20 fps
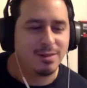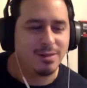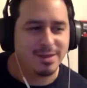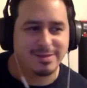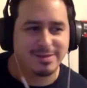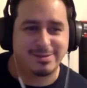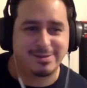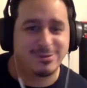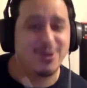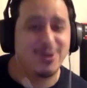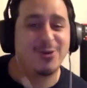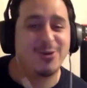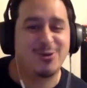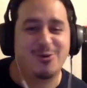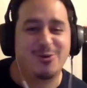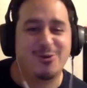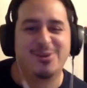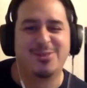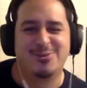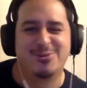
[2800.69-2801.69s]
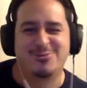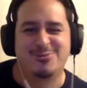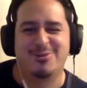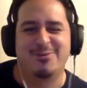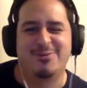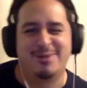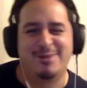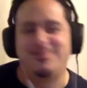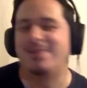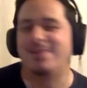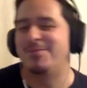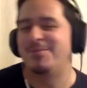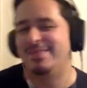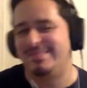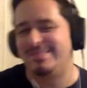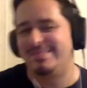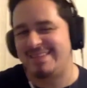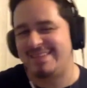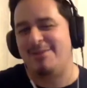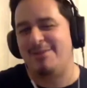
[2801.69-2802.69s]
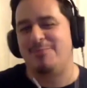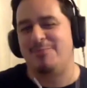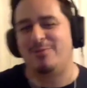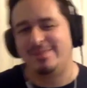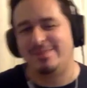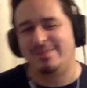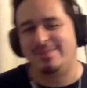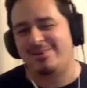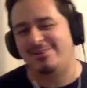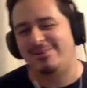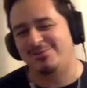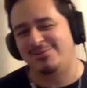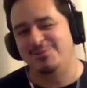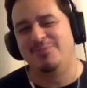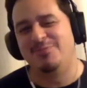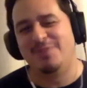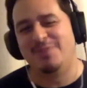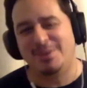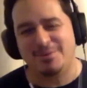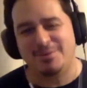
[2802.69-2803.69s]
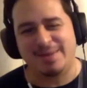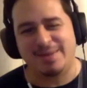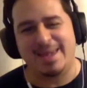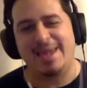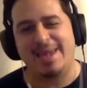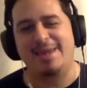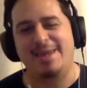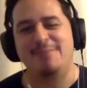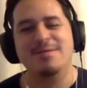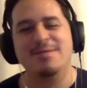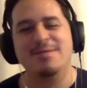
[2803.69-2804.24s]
Like that's the whole other story, right? We could be the Saturday morning cartoon, video game,